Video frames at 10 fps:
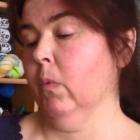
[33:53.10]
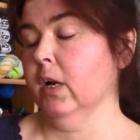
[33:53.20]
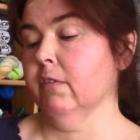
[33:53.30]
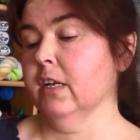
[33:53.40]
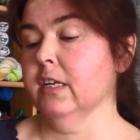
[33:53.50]

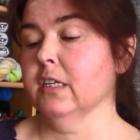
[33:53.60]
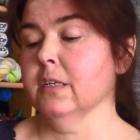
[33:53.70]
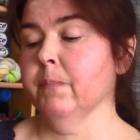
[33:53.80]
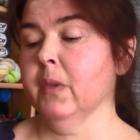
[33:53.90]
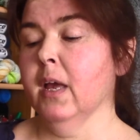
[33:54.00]
whatever that
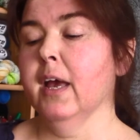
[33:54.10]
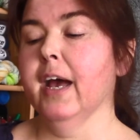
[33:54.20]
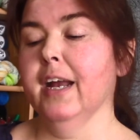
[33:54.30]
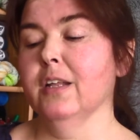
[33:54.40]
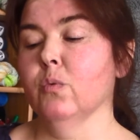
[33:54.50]
is.
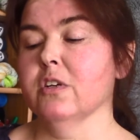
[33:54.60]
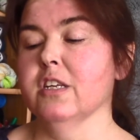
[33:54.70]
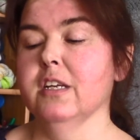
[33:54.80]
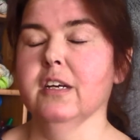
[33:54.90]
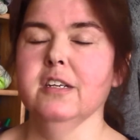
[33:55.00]
And it was
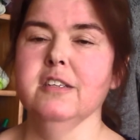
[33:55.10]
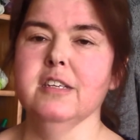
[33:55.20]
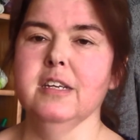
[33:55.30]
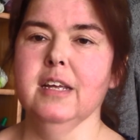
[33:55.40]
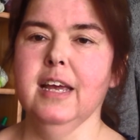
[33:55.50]
in
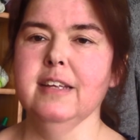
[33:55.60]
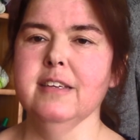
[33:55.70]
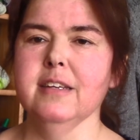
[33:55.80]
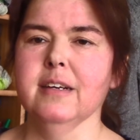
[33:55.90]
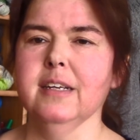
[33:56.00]

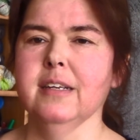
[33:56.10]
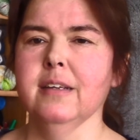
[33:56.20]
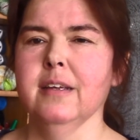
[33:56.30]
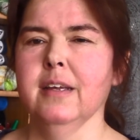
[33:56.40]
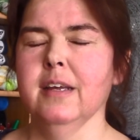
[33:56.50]
1989.
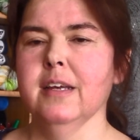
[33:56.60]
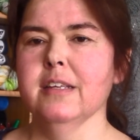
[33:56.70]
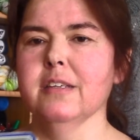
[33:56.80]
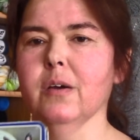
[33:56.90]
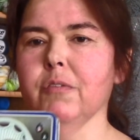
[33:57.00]

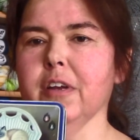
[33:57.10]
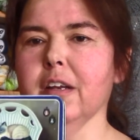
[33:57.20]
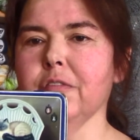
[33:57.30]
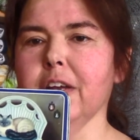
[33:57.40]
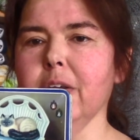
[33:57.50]
So I've
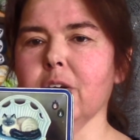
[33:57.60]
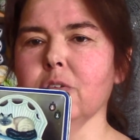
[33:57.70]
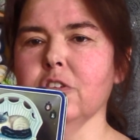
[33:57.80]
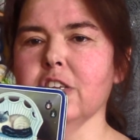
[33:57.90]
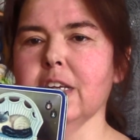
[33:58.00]
got a very
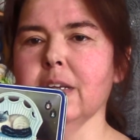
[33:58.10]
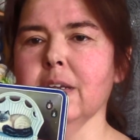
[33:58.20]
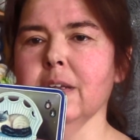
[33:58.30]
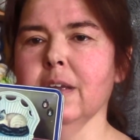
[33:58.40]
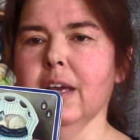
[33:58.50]
old tin,
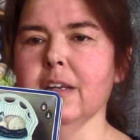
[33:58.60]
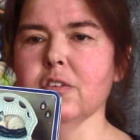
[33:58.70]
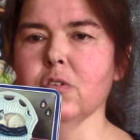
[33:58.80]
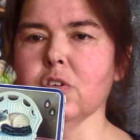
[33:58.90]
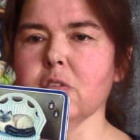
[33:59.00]
and
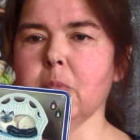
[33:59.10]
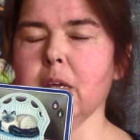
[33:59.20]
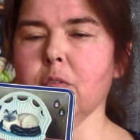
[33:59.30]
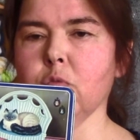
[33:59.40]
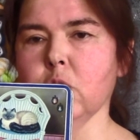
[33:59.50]
it cost
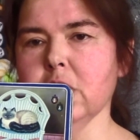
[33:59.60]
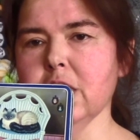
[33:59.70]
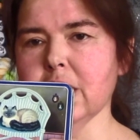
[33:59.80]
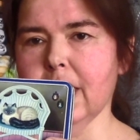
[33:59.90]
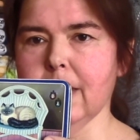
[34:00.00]
me
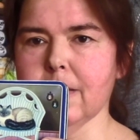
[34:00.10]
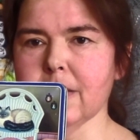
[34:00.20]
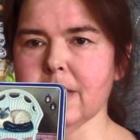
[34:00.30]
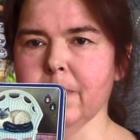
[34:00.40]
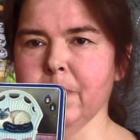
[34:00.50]
40
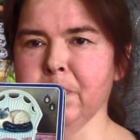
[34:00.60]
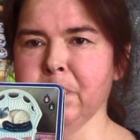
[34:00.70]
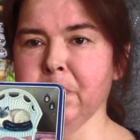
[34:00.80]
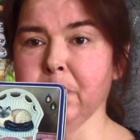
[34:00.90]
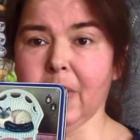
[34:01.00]
cents.
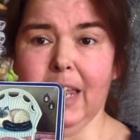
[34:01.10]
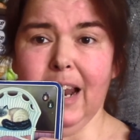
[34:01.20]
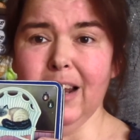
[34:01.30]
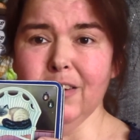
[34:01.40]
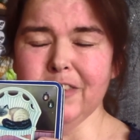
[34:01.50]

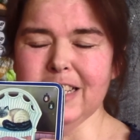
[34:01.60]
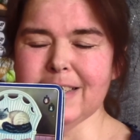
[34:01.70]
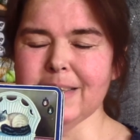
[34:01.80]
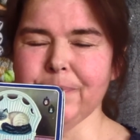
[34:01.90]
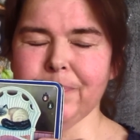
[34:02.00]
A lot.
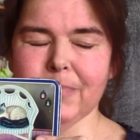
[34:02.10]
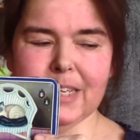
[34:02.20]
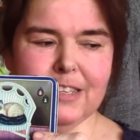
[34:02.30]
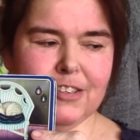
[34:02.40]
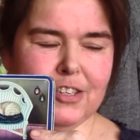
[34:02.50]

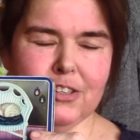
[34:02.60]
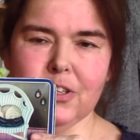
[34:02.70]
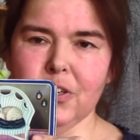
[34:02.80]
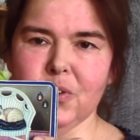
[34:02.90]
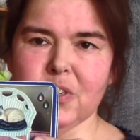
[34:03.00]
It's just
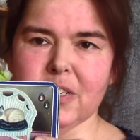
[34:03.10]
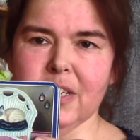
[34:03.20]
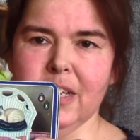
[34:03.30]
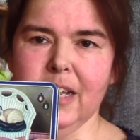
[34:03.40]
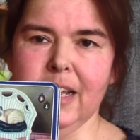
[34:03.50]
cute,
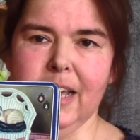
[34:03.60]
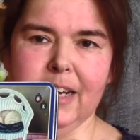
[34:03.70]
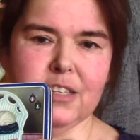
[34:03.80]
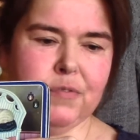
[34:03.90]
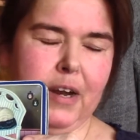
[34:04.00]

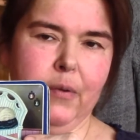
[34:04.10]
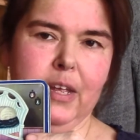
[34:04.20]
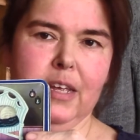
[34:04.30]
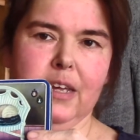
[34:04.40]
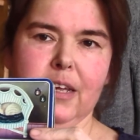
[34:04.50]
and it's
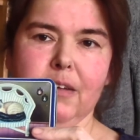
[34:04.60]
very